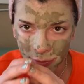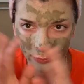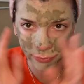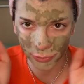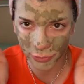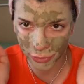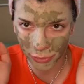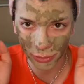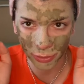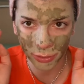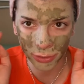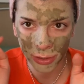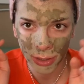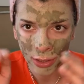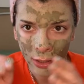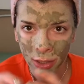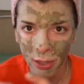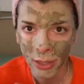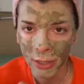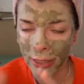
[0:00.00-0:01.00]
for sure.
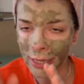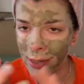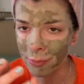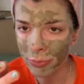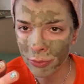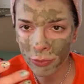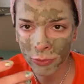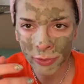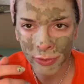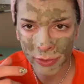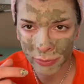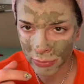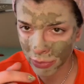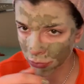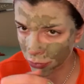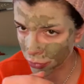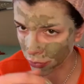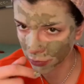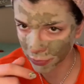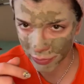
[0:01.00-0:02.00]
Capricorn's
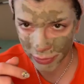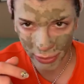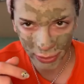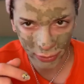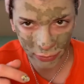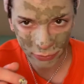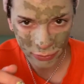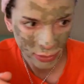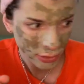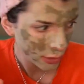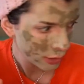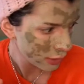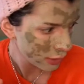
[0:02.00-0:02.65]
emotional as hell.